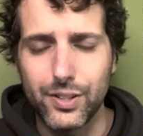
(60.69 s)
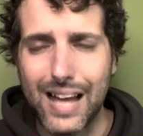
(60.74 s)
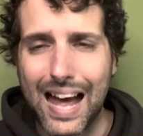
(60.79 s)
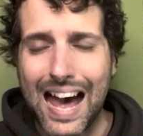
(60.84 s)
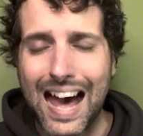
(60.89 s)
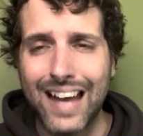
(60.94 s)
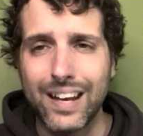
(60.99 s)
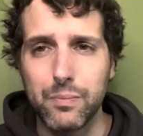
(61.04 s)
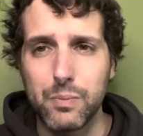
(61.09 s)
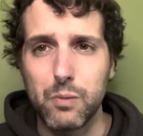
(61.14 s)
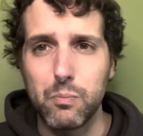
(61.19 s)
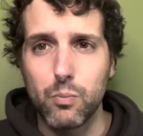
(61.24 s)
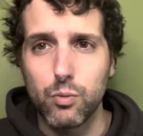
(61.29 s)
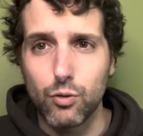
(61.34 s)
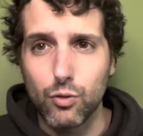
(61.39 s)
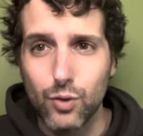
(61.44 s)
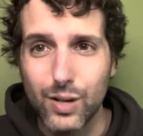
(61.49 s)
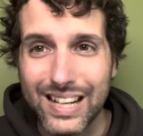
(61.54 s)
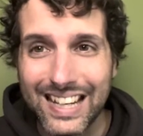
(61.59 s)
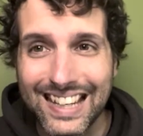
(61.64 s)
Adam and
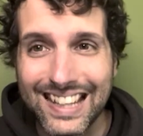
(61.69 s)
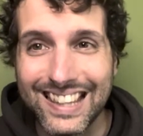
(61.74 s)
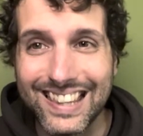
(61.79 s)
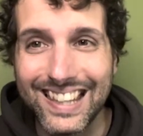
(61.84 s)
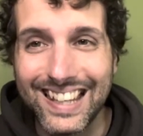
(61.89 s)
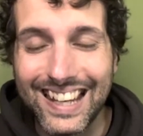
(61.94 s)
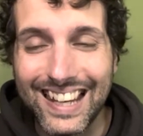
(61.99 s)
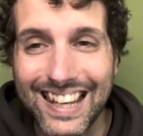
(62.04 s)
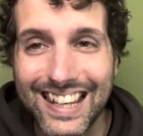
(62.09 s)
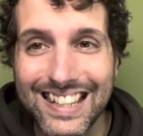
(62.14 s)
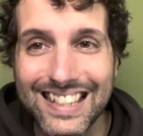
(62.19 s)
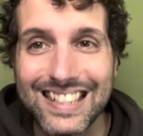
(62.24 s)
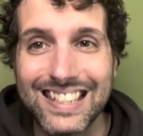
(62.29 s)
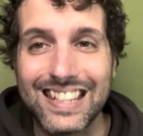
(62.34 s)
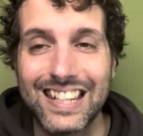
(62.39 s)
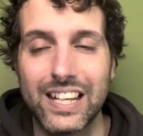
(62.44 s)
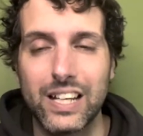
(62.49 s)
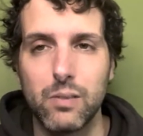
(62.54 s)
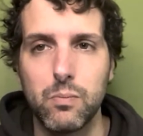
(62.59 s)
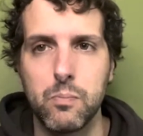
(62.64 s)
breathed into
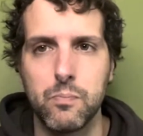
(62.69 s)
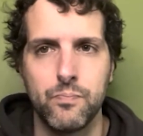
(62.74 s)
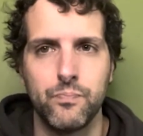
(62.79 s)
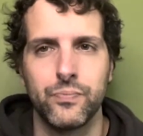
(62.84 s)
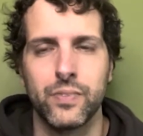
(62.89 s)
him.